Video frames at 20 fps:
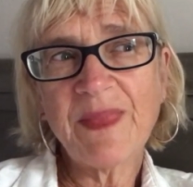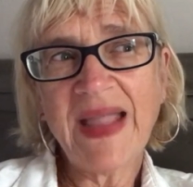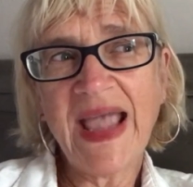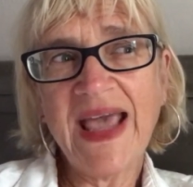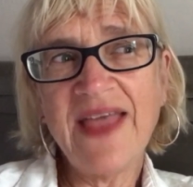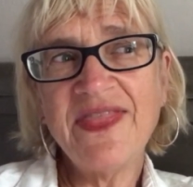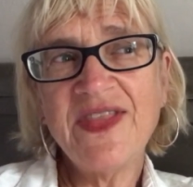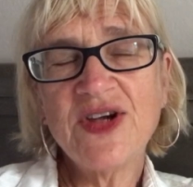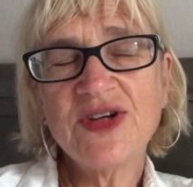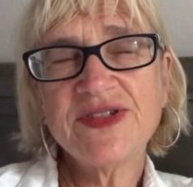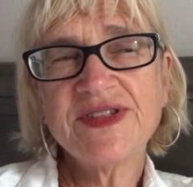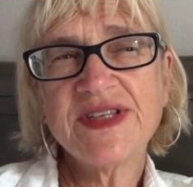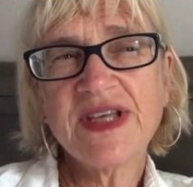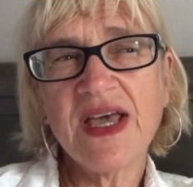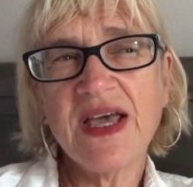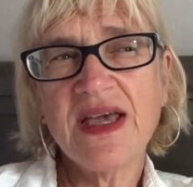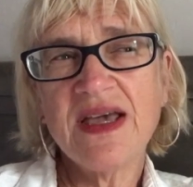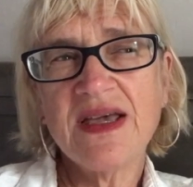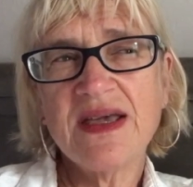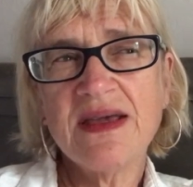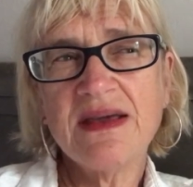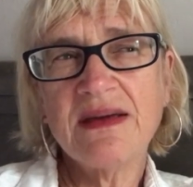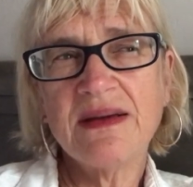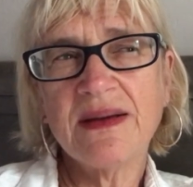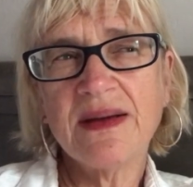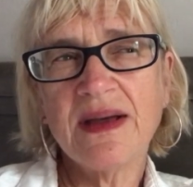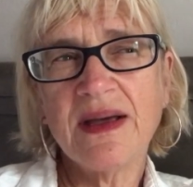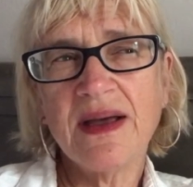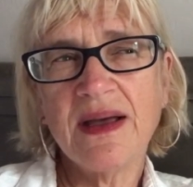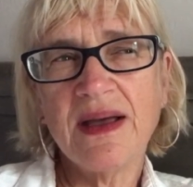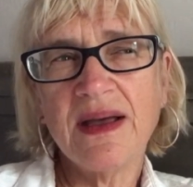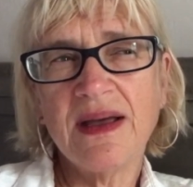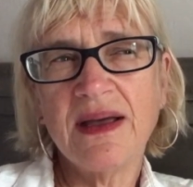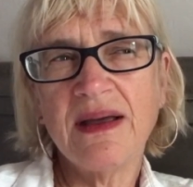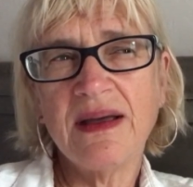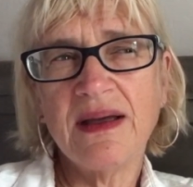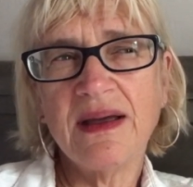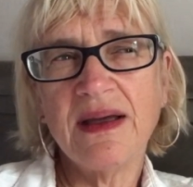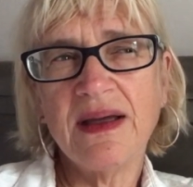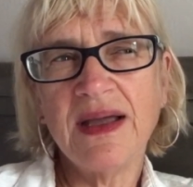and there's a
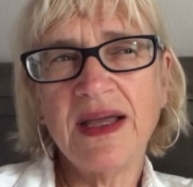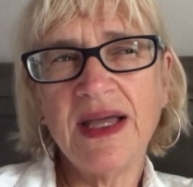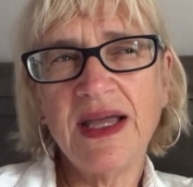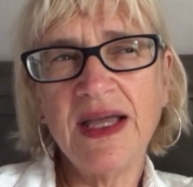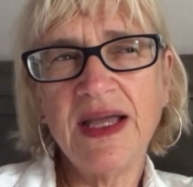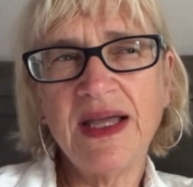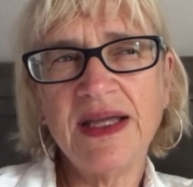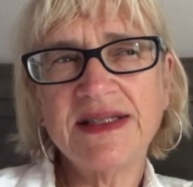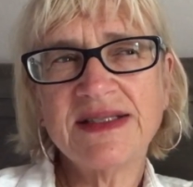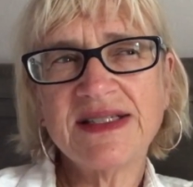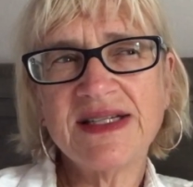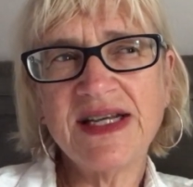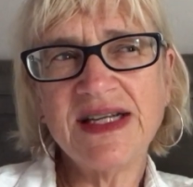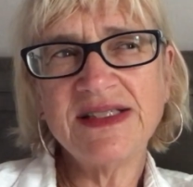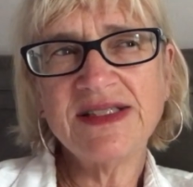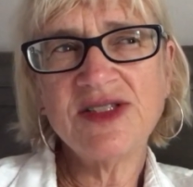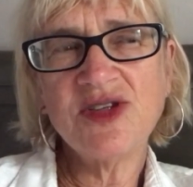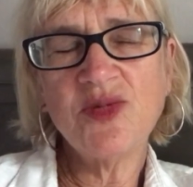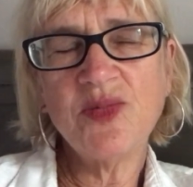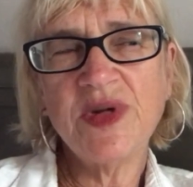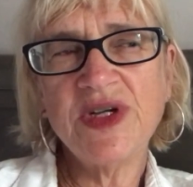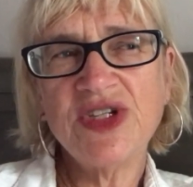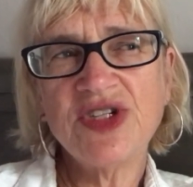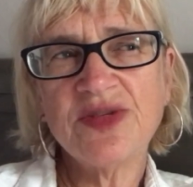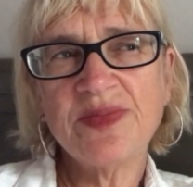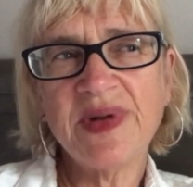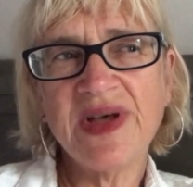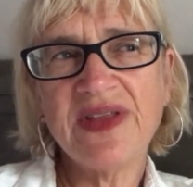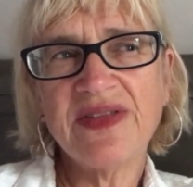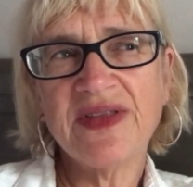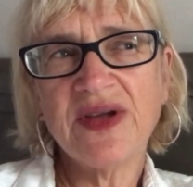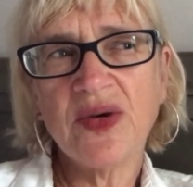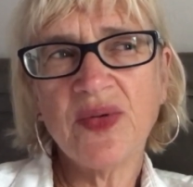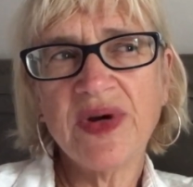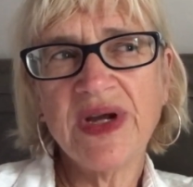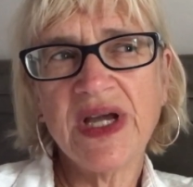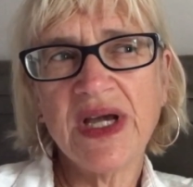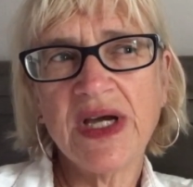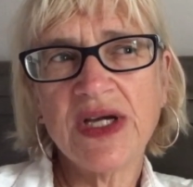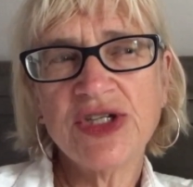it's not so much about their
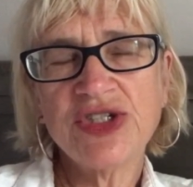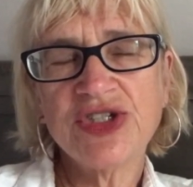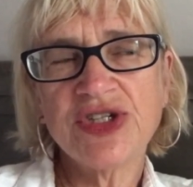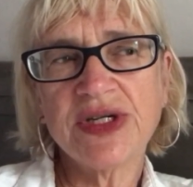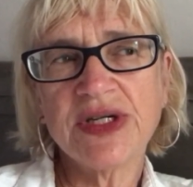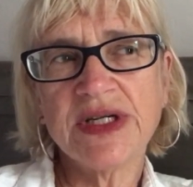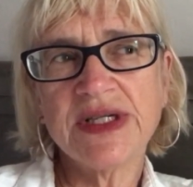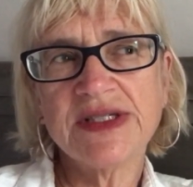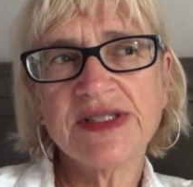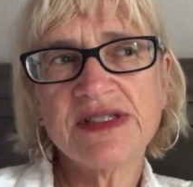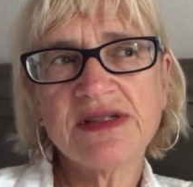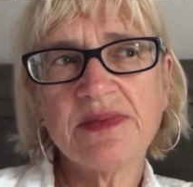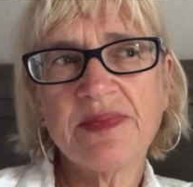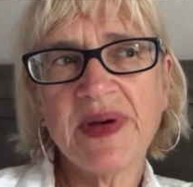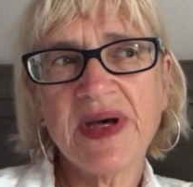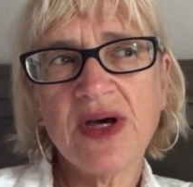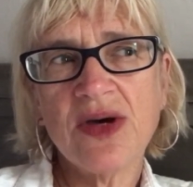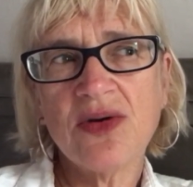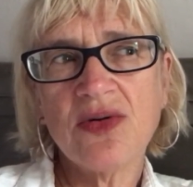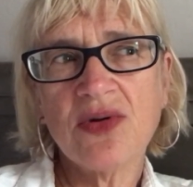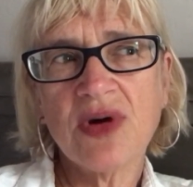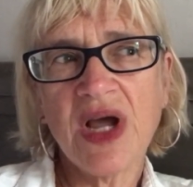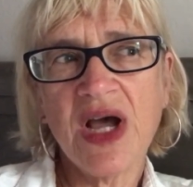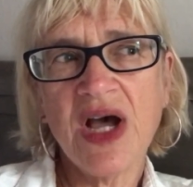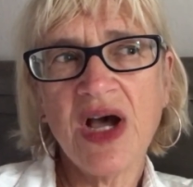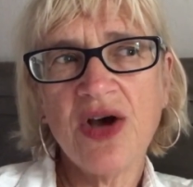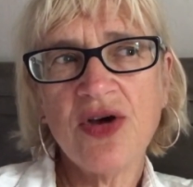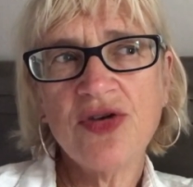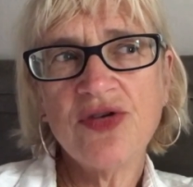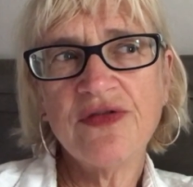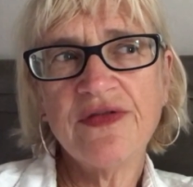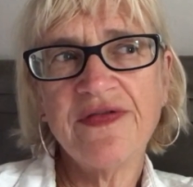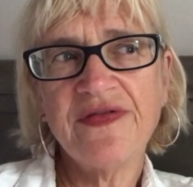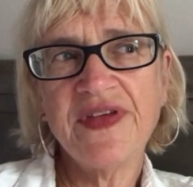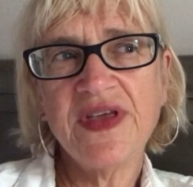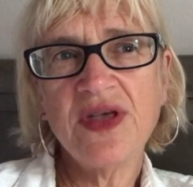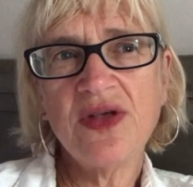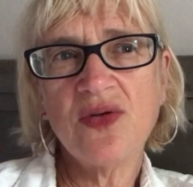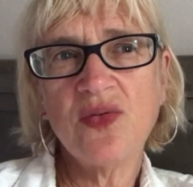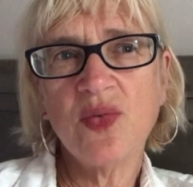reaction, it's about how you
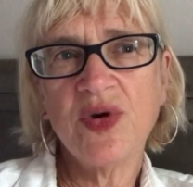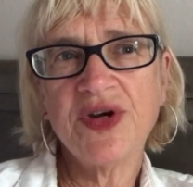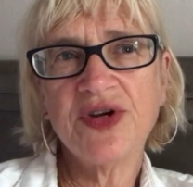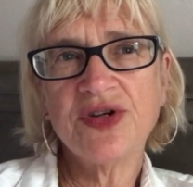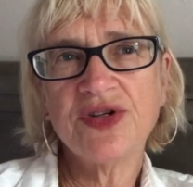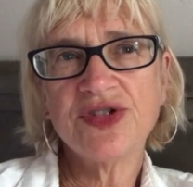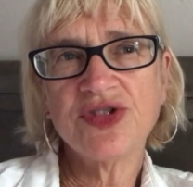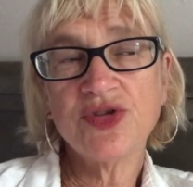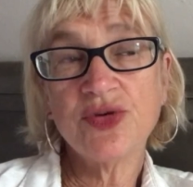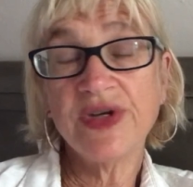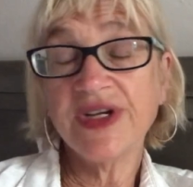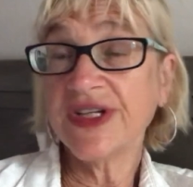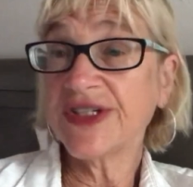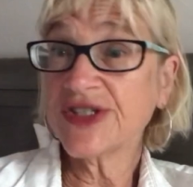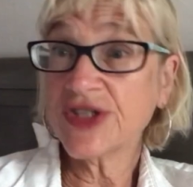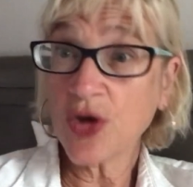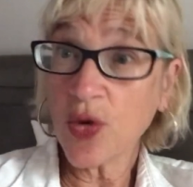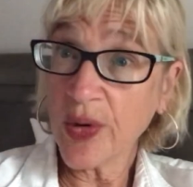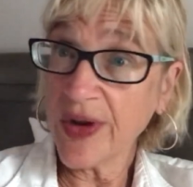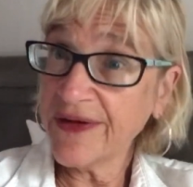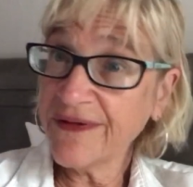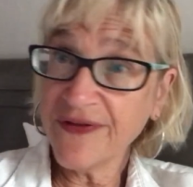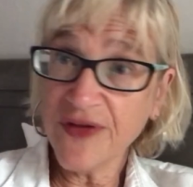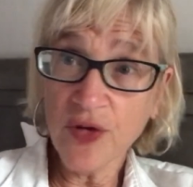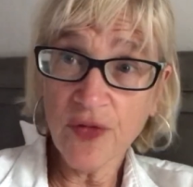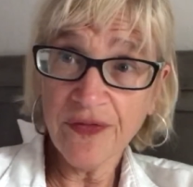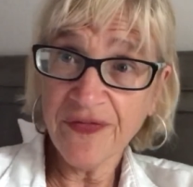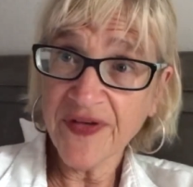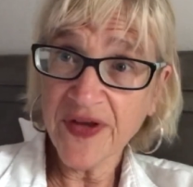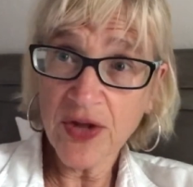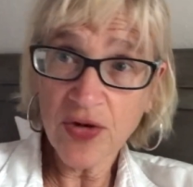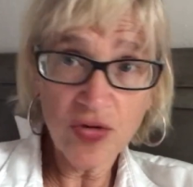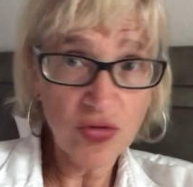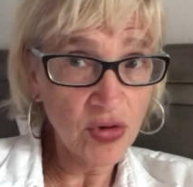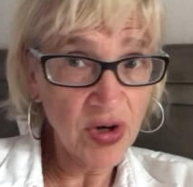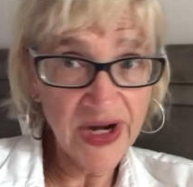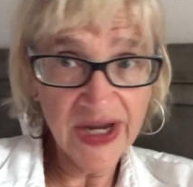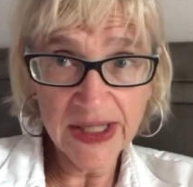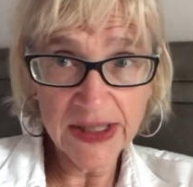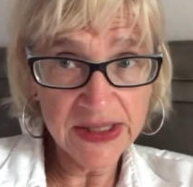feel when you're doing it. So if you feel
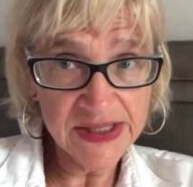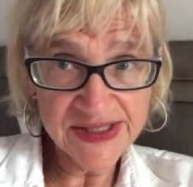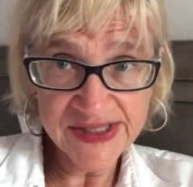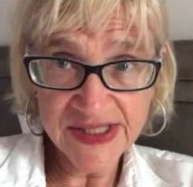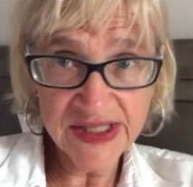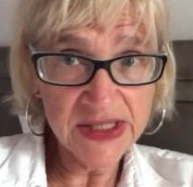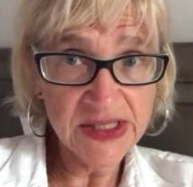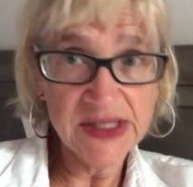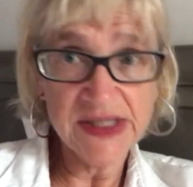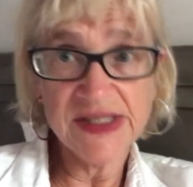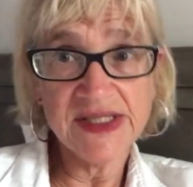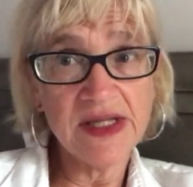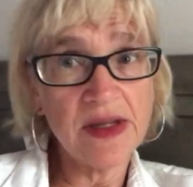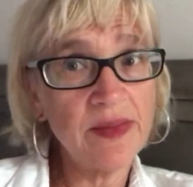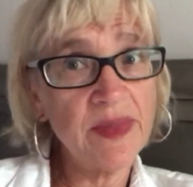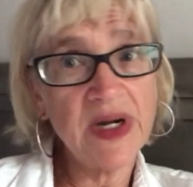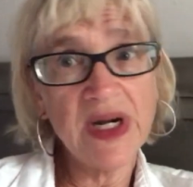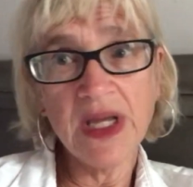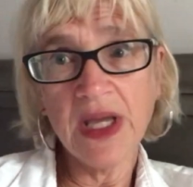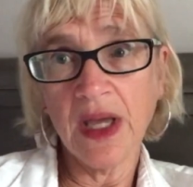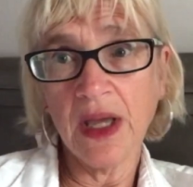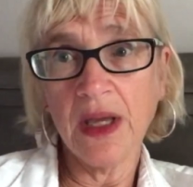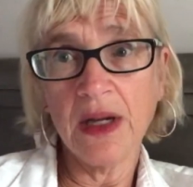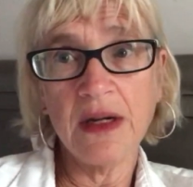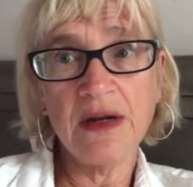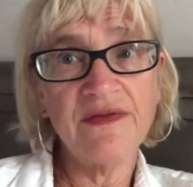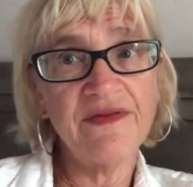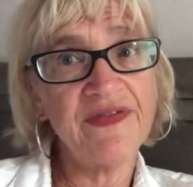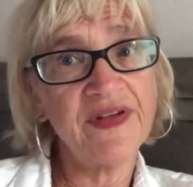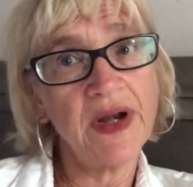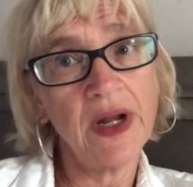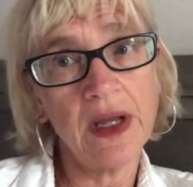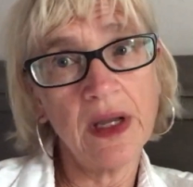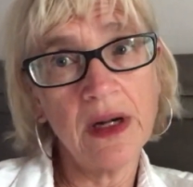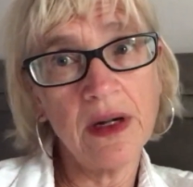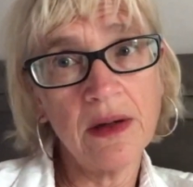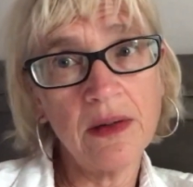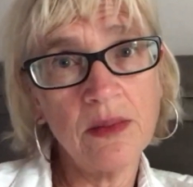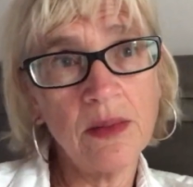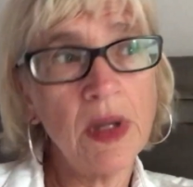great listening to somebody ad
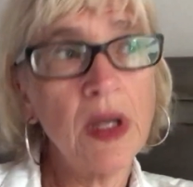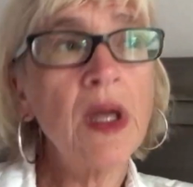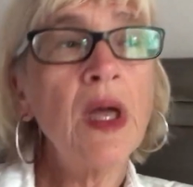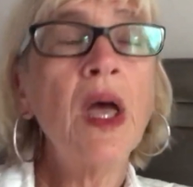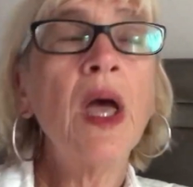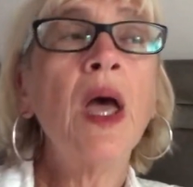infinitum,